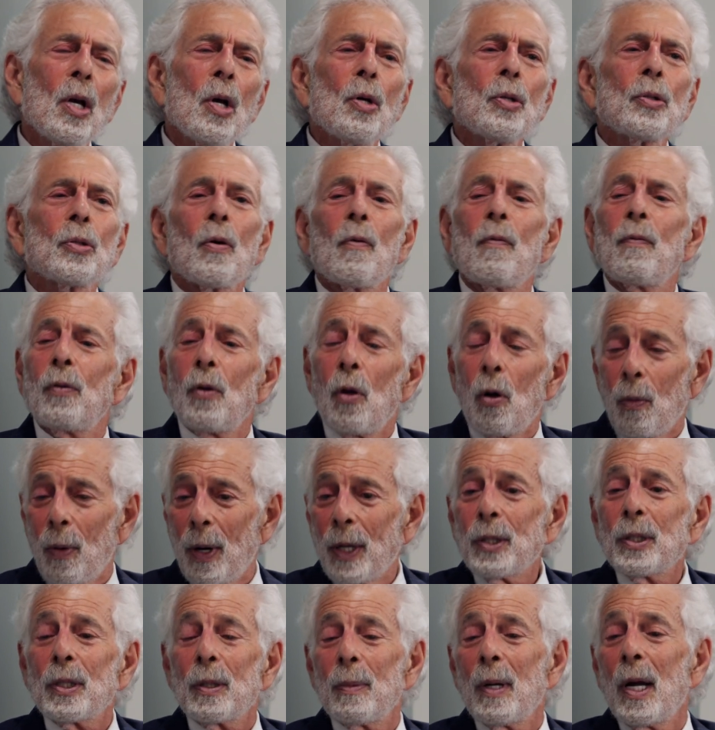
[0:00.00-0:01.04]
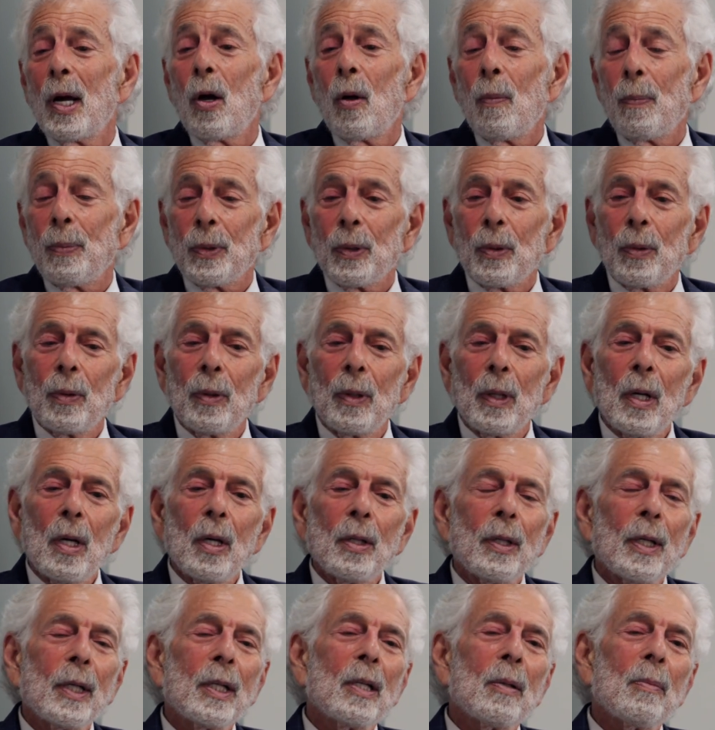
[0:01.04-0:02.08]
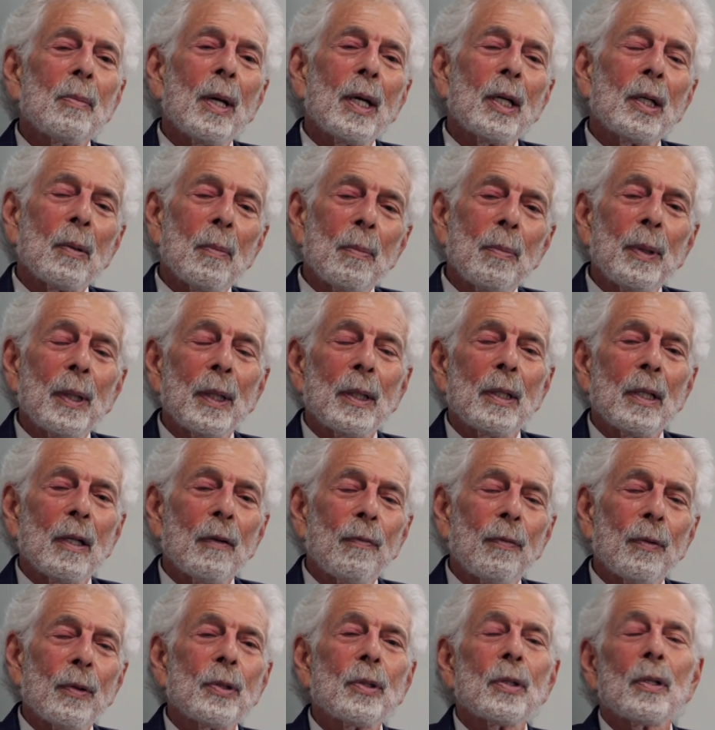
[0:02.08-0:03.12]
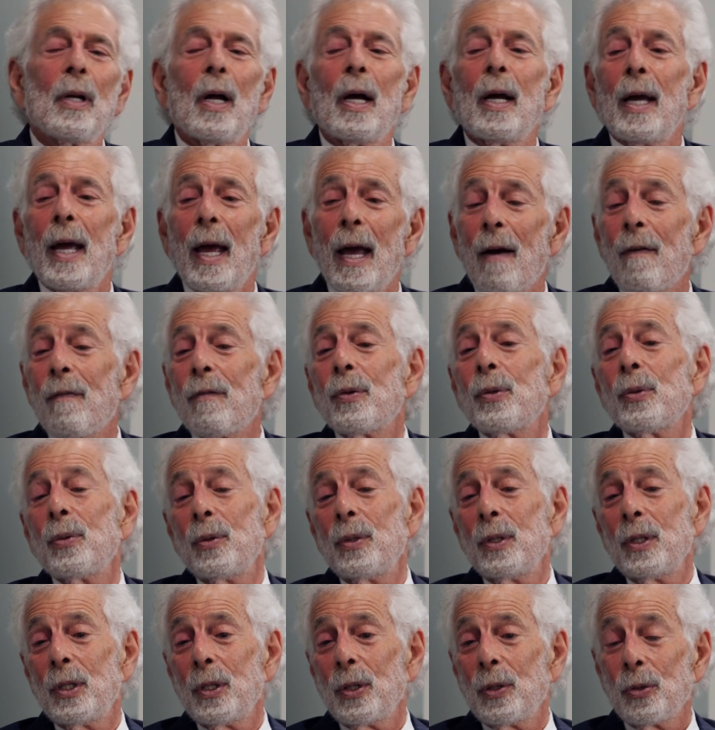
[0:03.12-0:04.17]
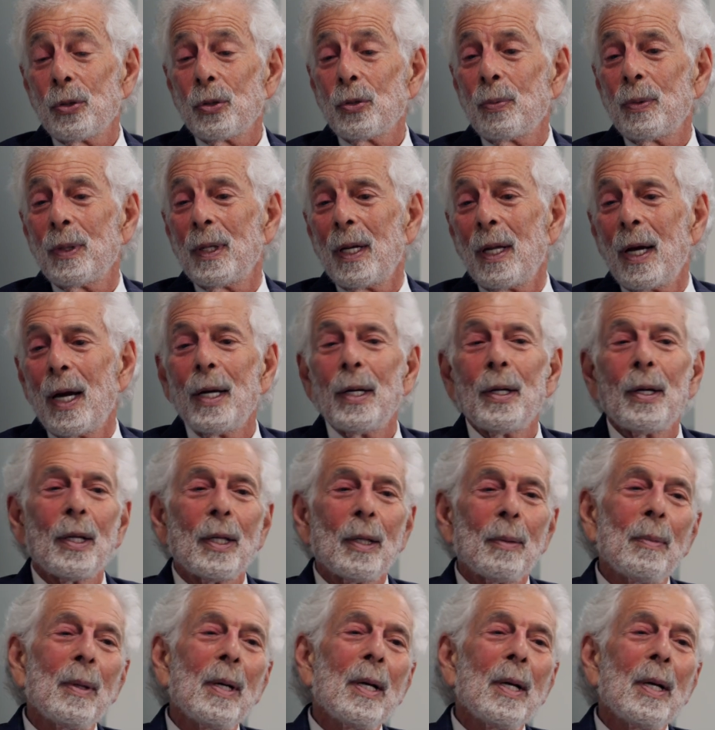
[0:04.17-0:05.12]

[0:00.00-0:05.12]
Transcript: So flow rates can help you. They can make a big difference, and I have through the years relied on them.